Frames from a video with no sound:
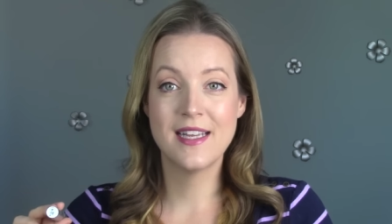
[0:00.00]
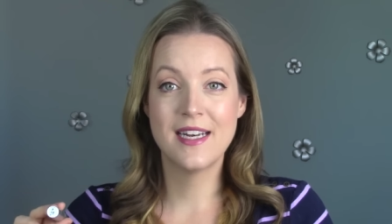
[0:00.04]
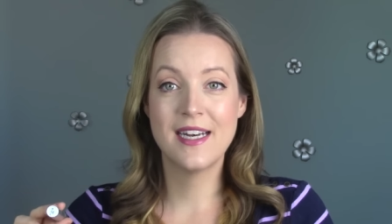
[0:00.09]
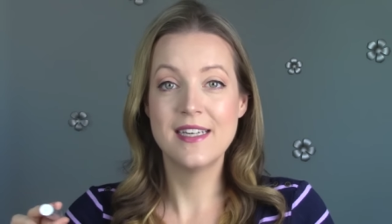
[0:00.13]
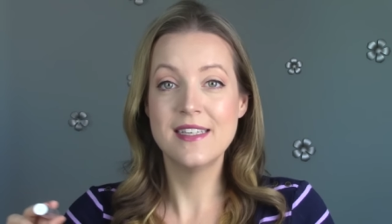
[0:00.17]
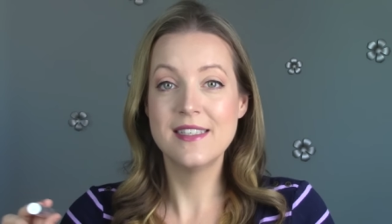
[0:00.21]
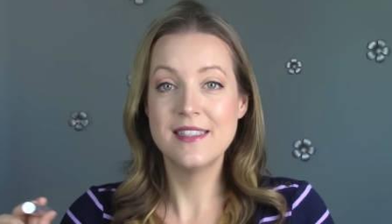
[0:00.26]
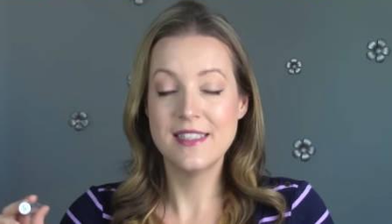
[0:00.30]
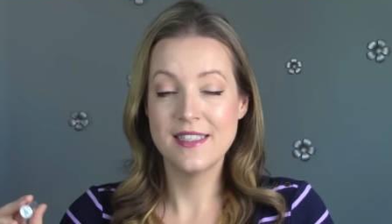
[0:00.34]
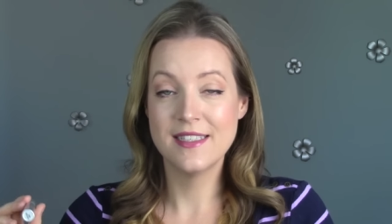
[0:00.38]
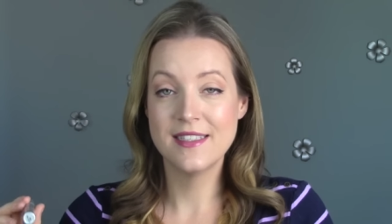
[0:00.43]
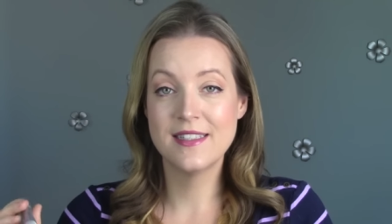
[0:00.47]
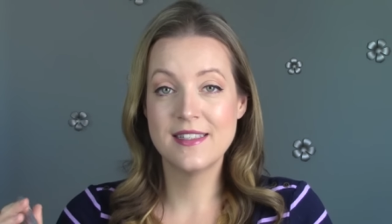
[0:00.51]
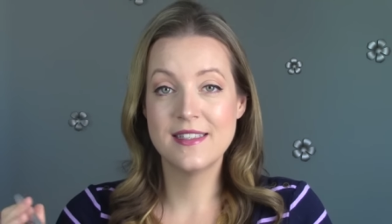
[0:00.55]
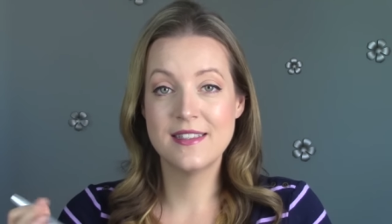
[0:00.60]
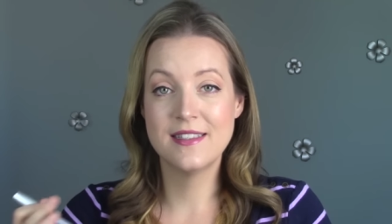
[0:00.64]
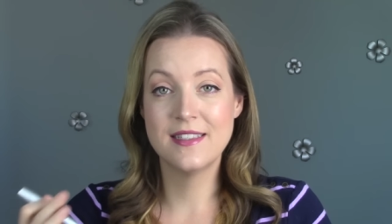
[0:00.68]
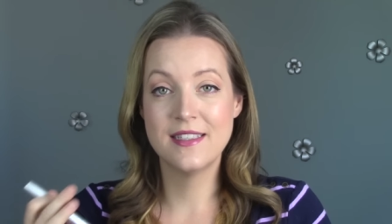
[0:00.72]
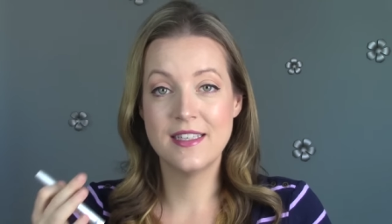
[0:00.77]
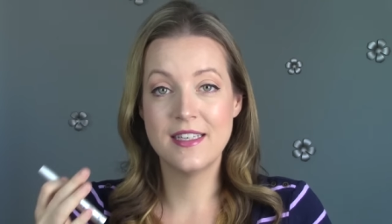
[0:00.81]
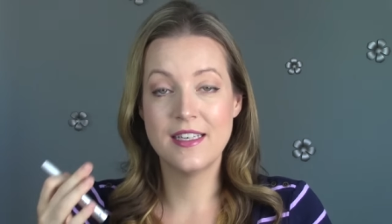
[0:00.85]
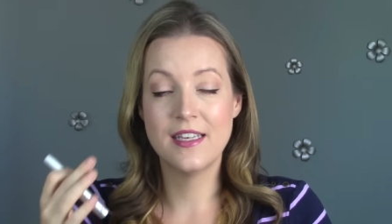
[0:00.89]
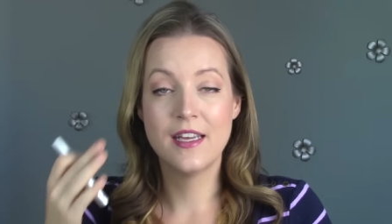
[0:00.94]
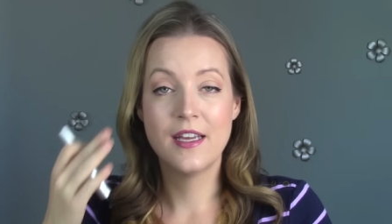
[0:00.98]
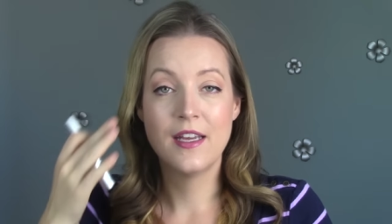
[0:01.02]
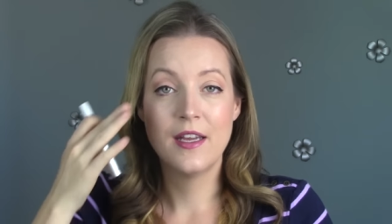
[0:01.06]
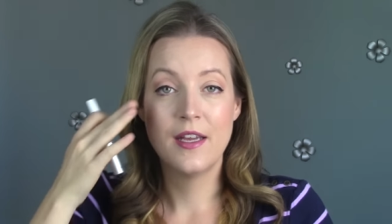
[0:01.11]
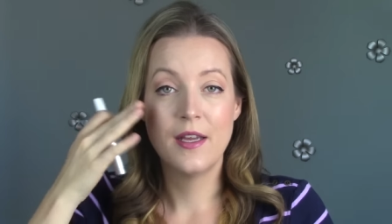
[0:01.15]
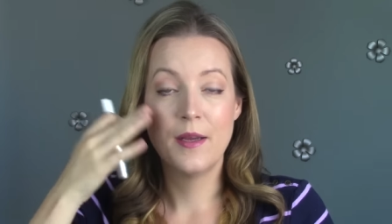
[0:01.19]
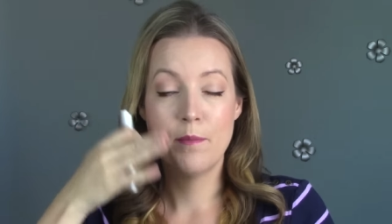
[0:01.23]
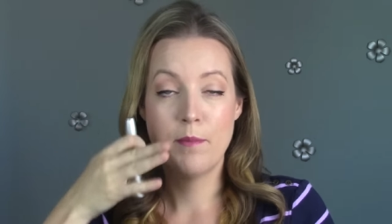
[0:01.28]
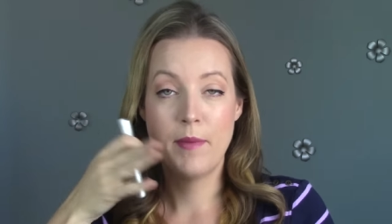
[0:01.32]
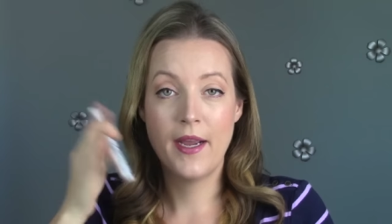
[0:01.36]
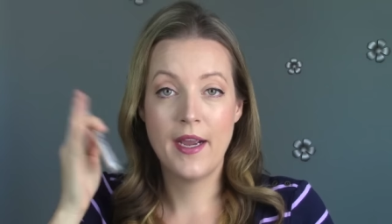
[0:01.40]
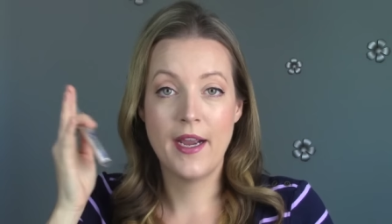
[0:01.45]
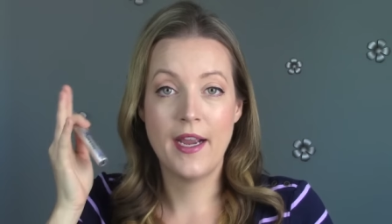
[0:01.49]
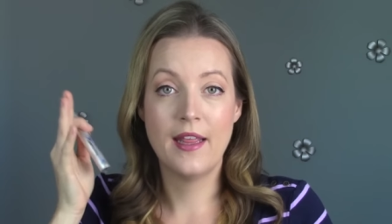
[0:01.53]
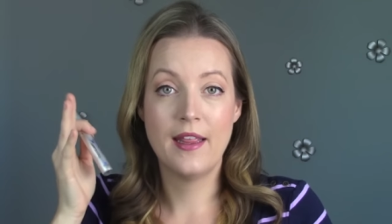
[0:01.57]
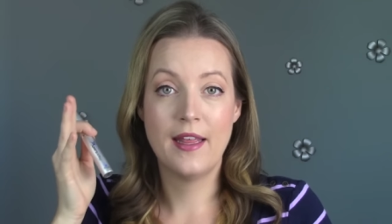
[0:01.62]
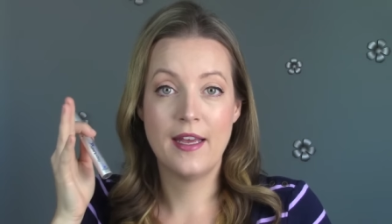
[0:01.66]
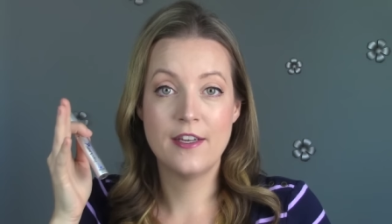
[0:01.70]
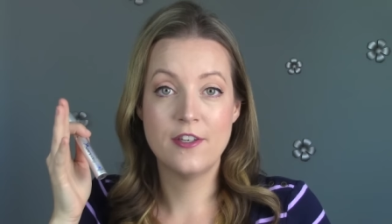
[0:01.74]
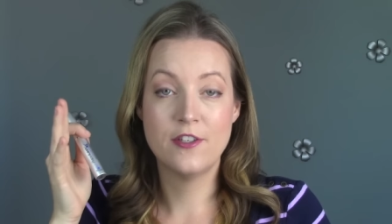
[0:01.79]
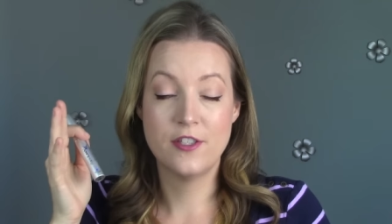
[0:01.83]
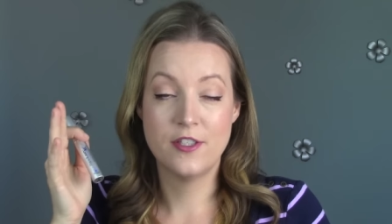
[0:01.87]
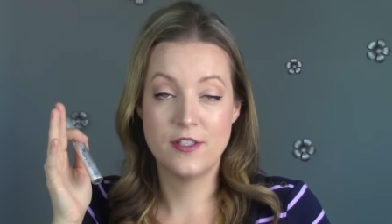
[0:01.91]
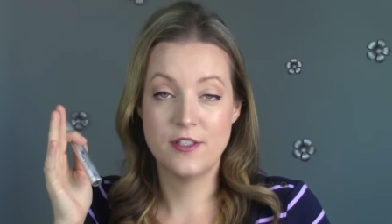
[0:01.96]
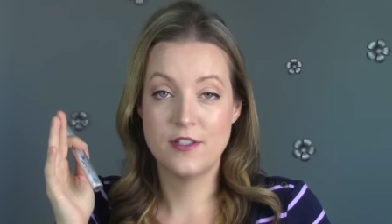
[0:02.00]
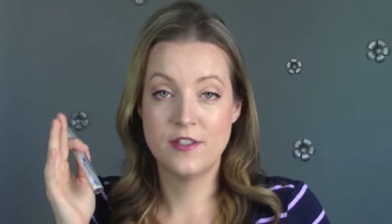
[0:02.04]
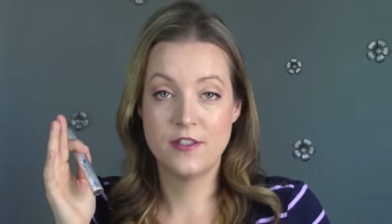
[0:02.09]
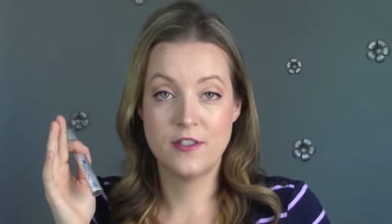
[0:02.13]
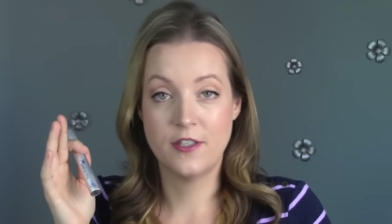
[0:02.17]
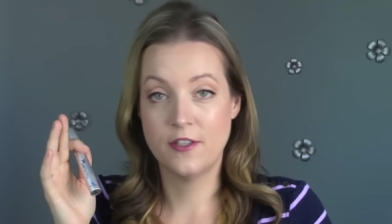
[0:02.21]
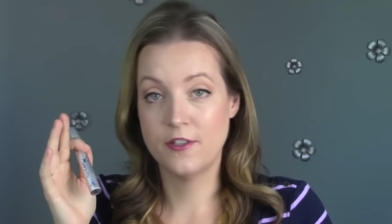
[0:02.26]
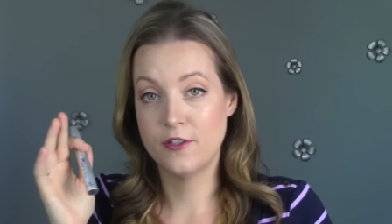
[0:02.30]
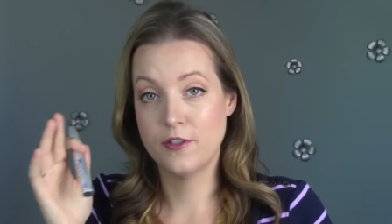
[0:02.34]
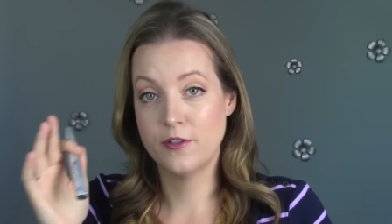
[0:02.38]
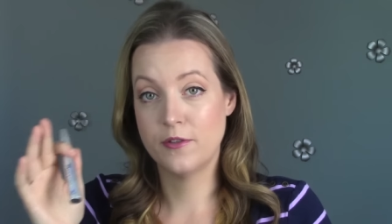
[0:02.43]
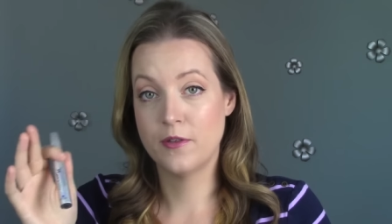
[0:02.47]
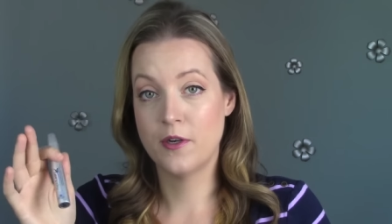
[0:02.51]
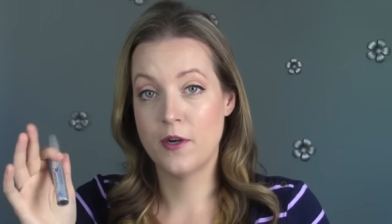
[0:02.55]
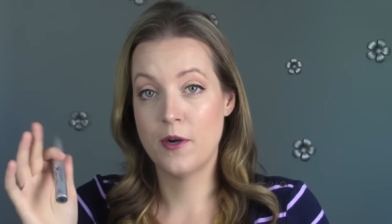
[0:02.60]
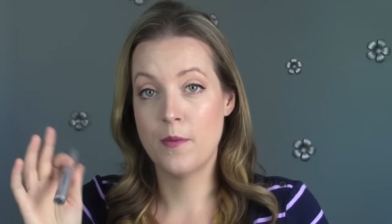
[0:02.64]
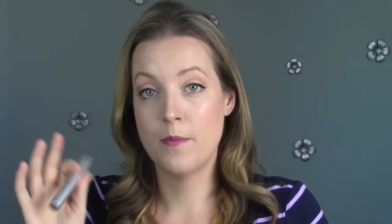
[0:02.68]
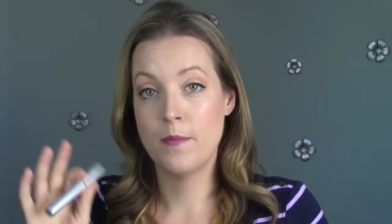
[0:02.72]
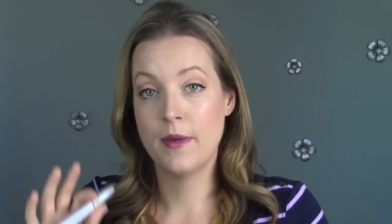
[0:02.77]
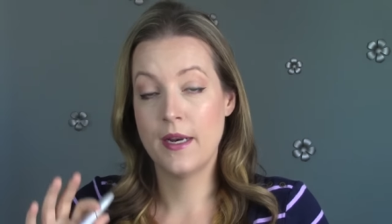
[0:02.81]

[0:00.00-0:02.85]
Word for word: And I did see my eyelashes start to grow,